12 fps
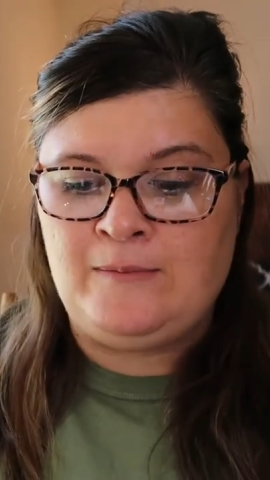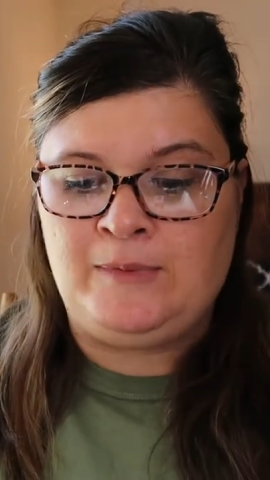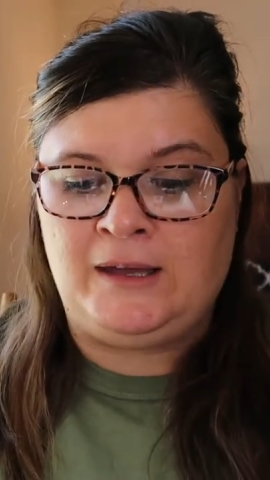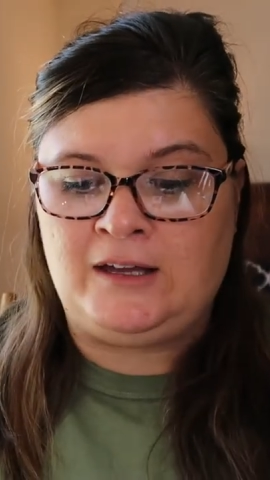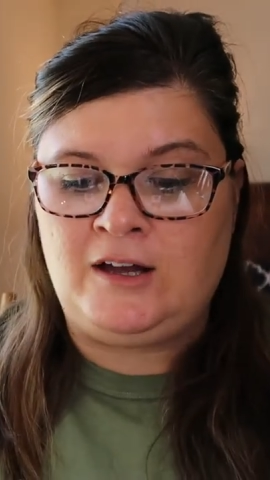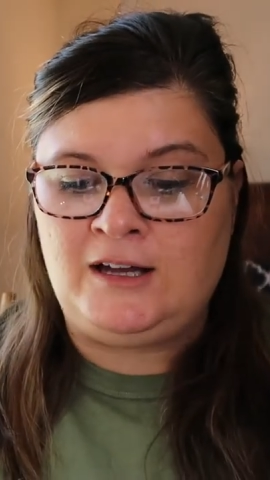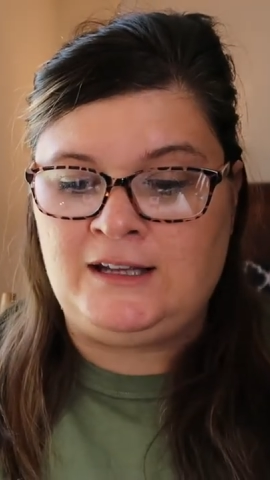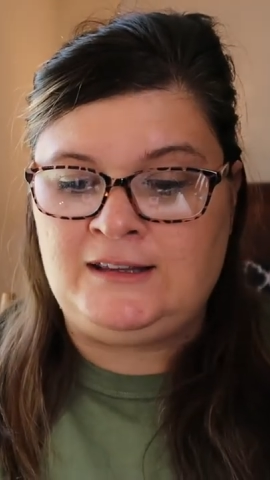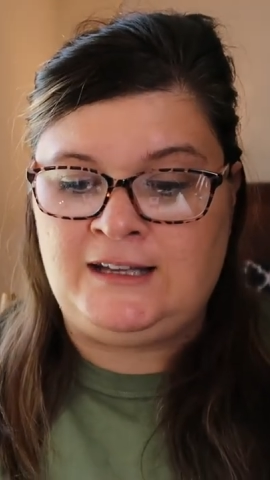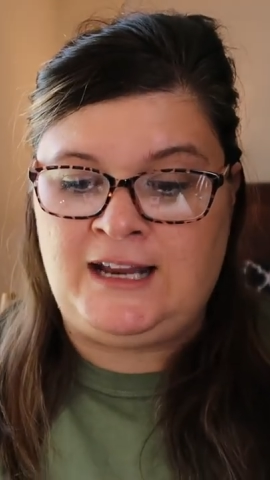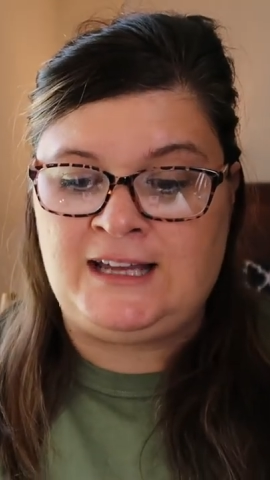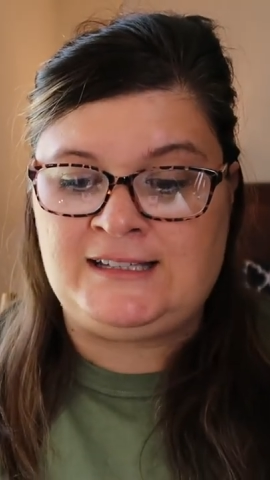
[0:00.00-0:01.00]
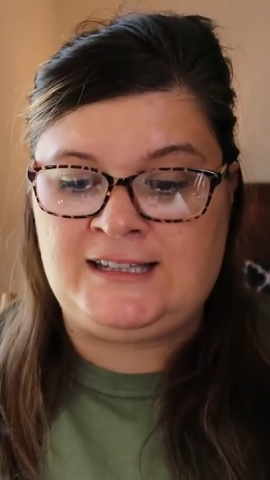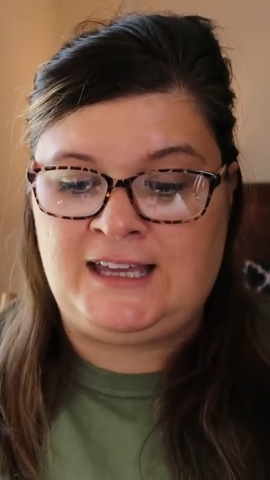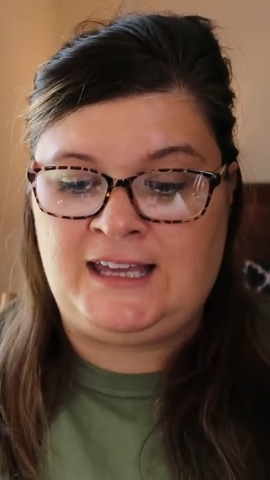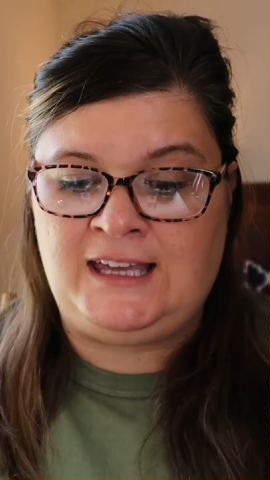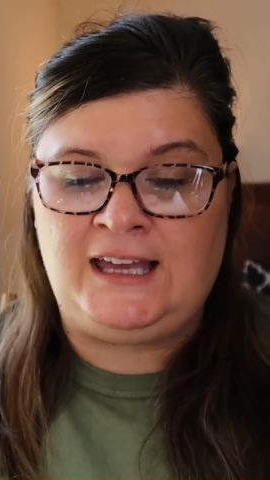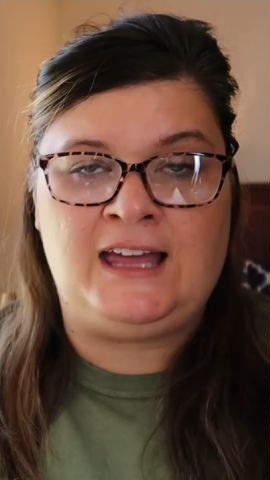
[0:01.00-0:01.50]
But the next
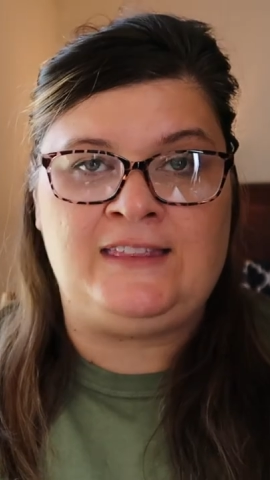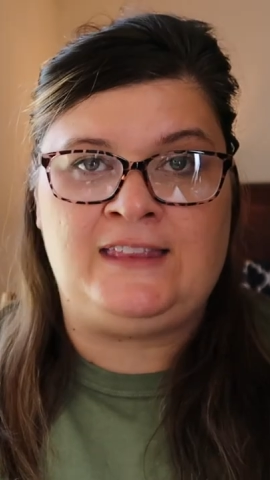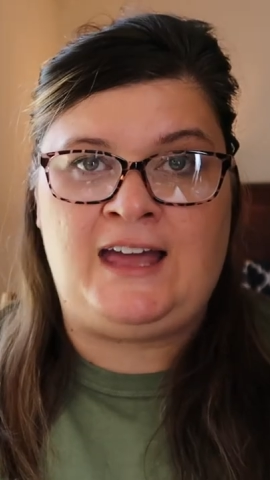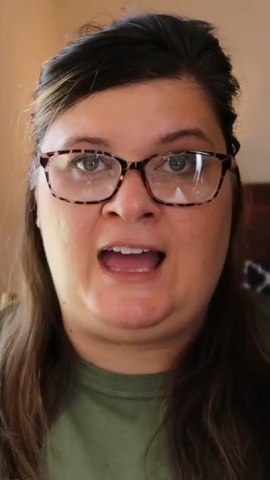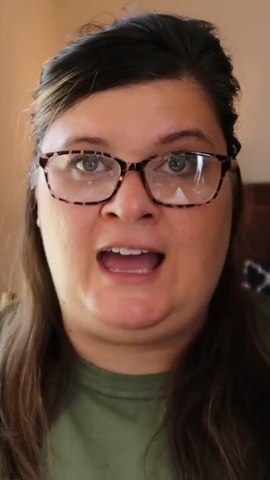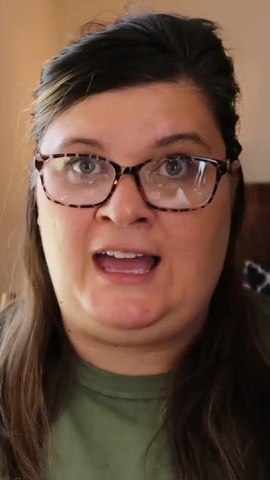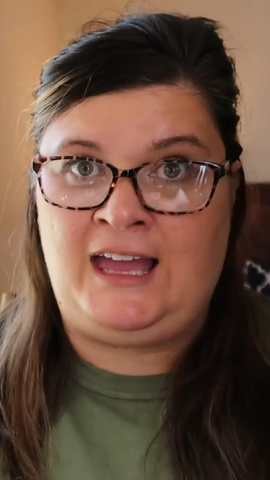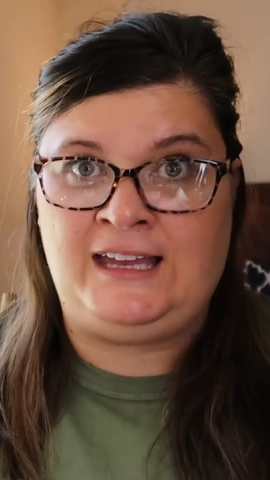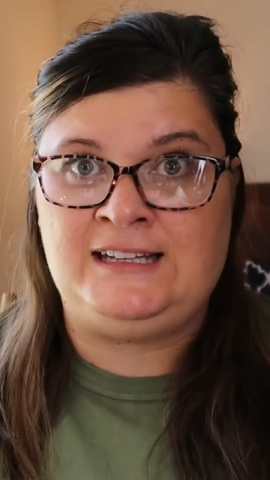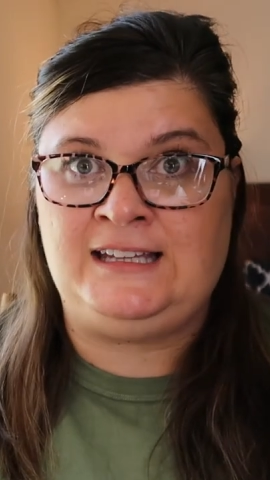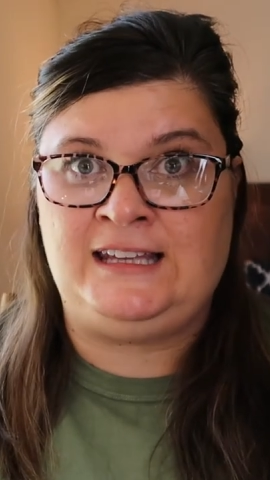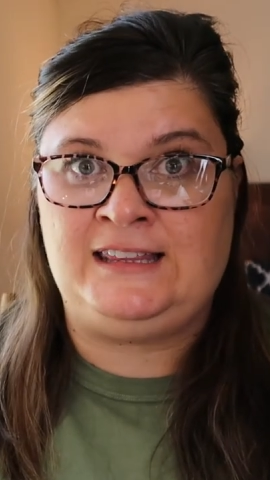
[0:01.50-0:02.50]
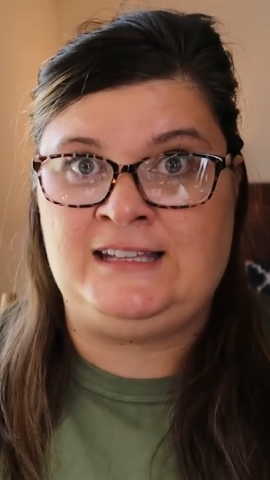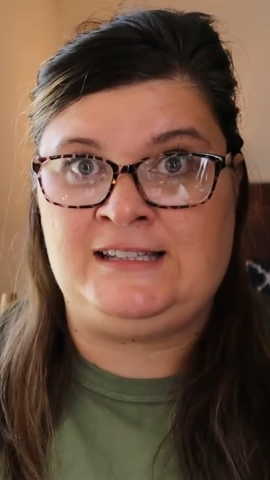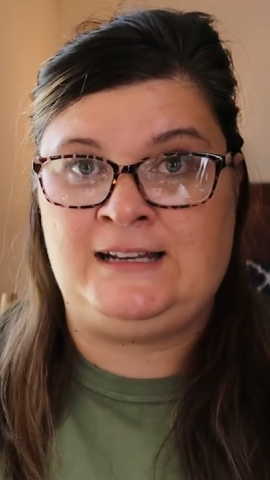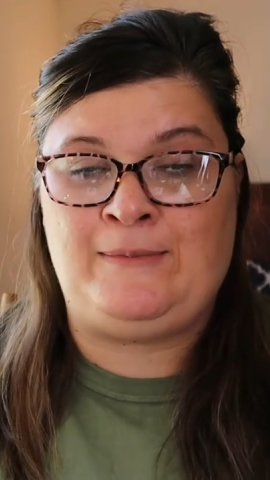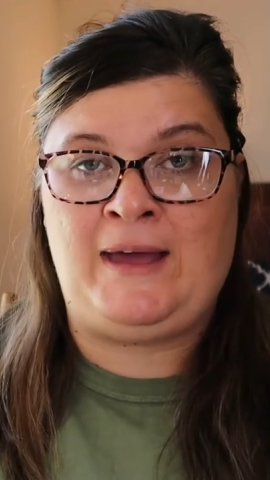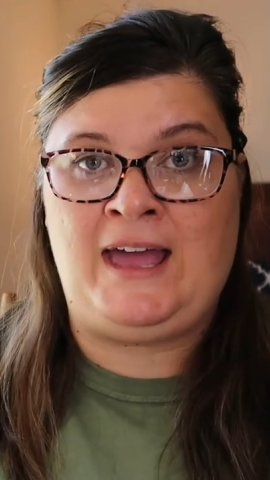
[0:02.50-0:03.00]
thing, I hate to get
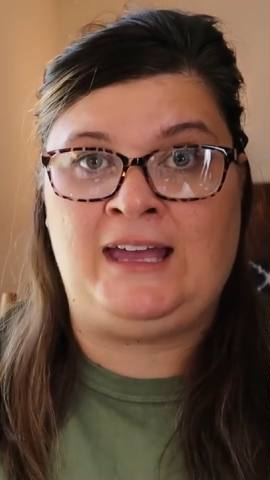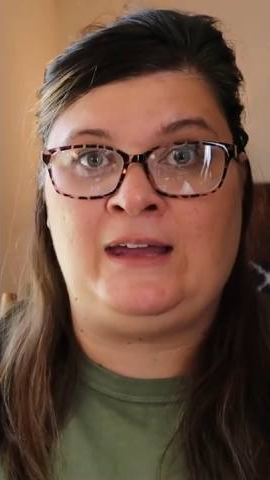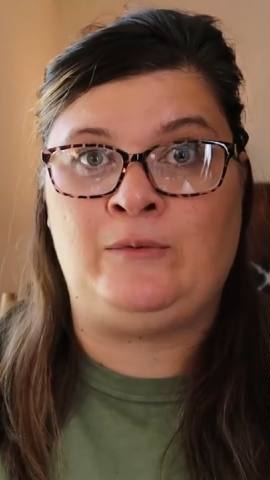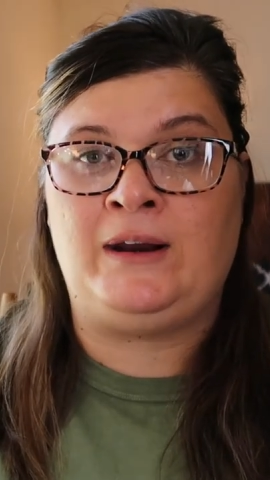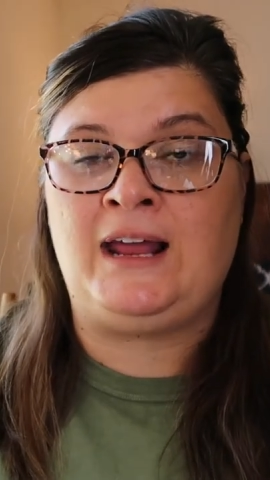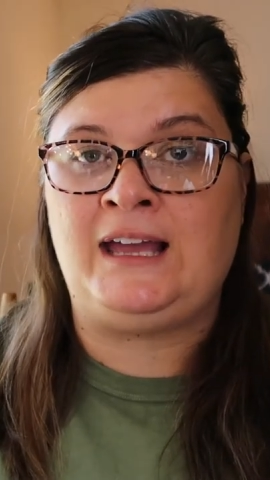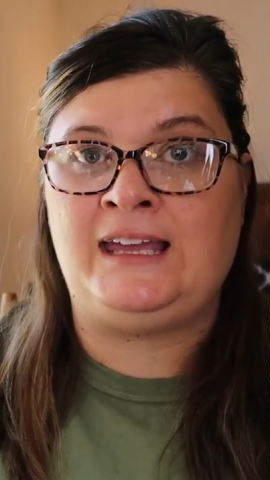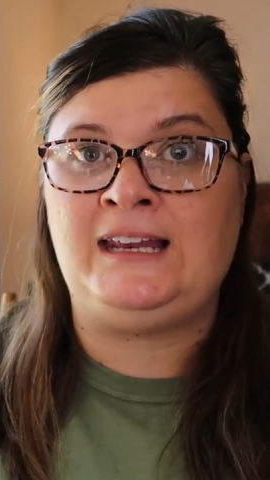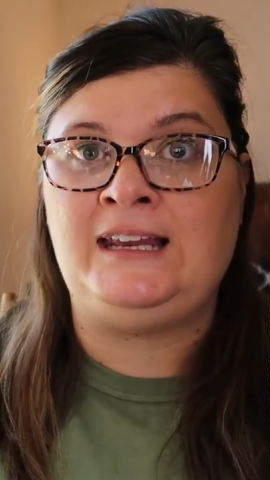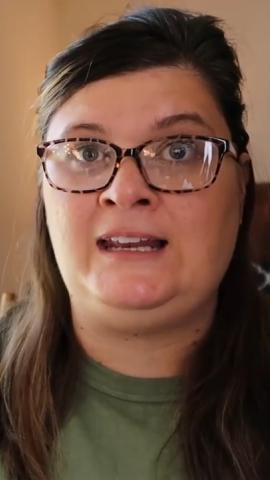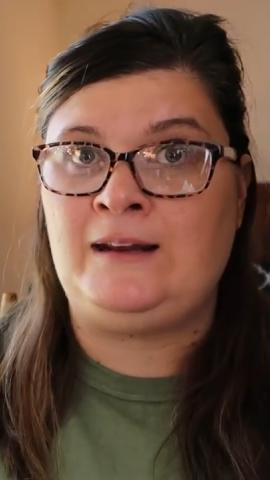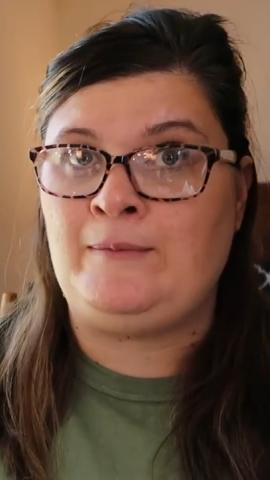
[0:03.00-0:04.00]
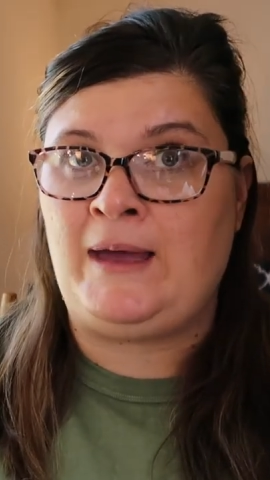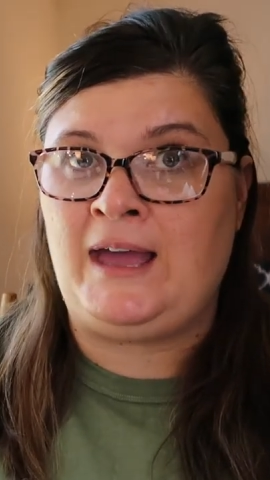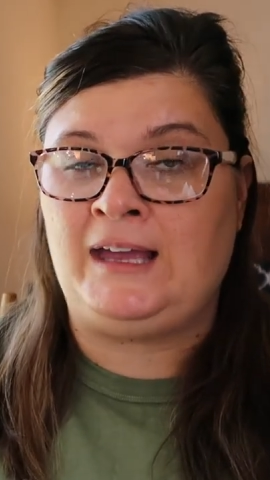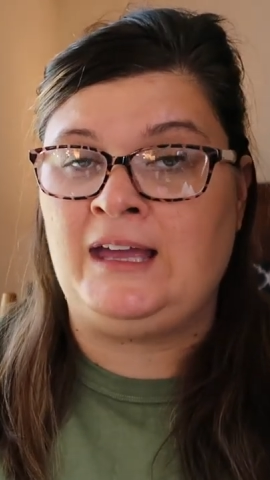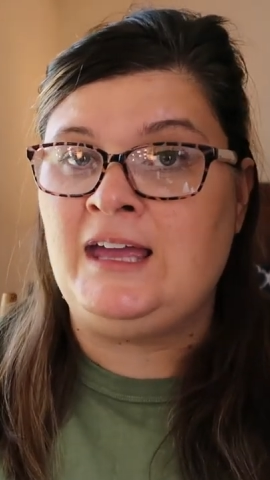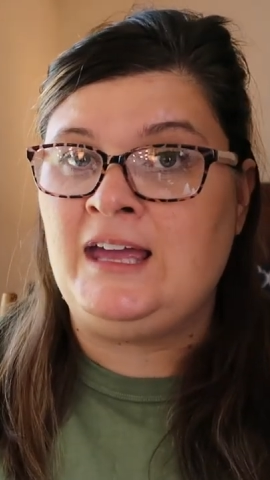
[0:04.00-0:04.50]
this in a bag. And when I get it in a
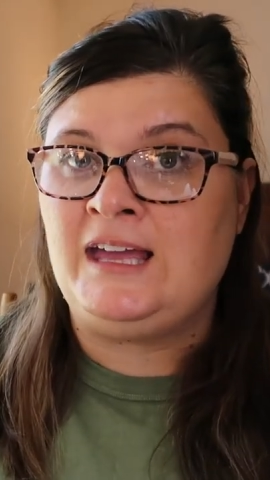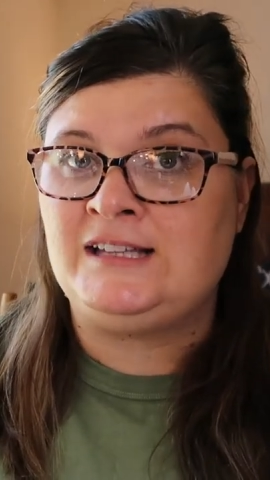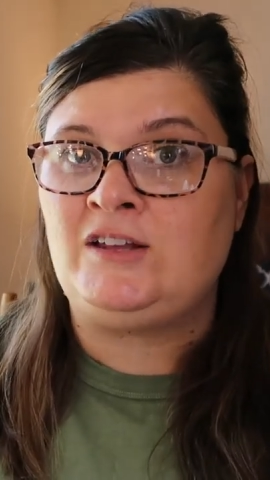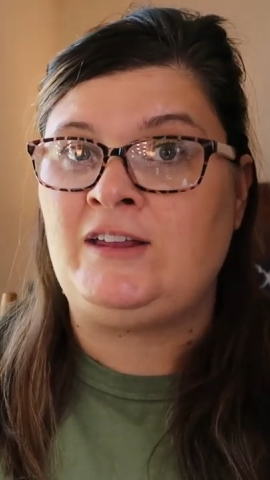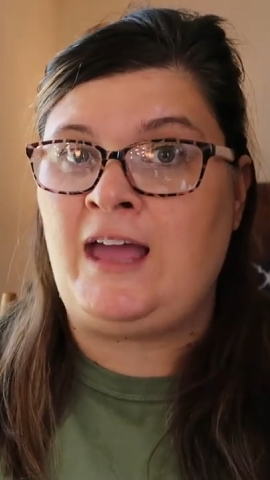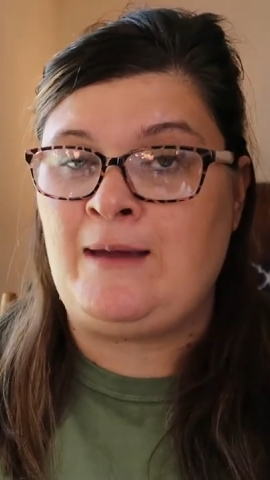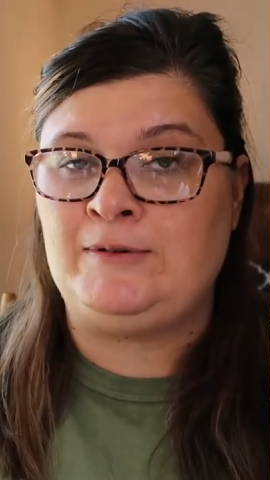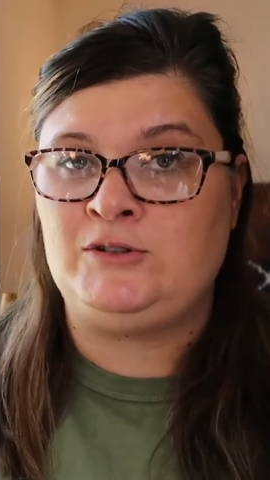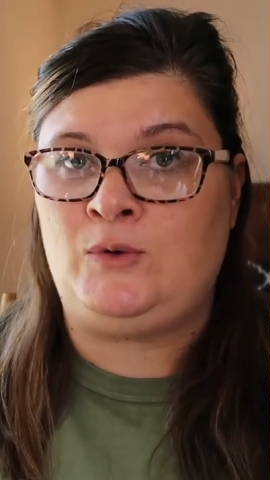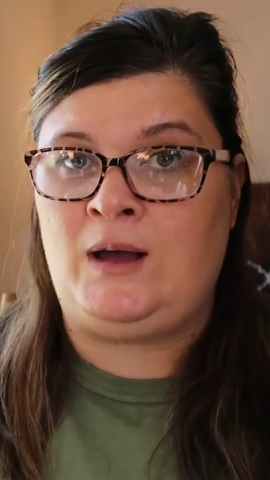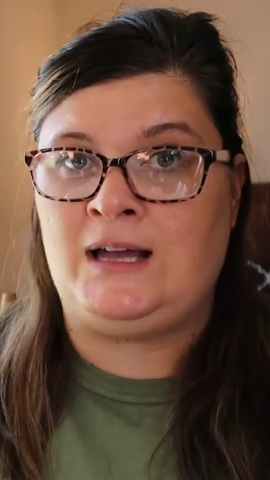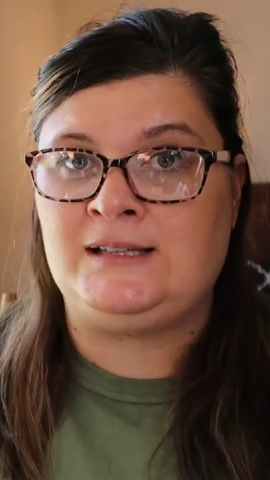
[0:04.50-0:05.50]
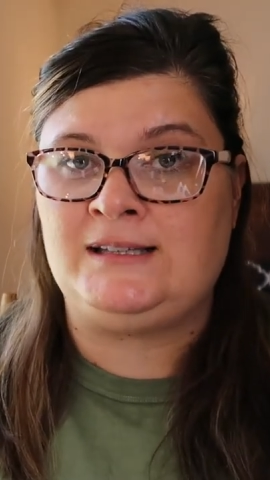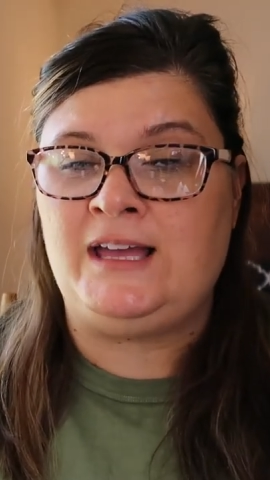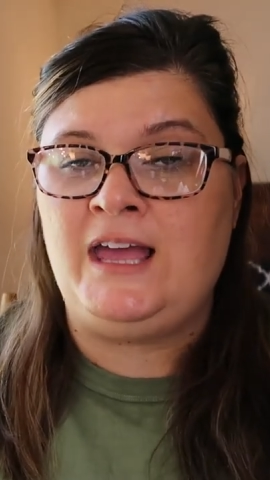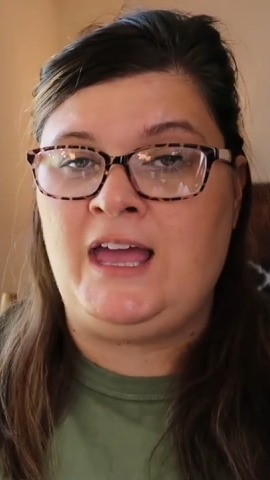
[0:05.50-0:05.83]
bag, it's only happened twice.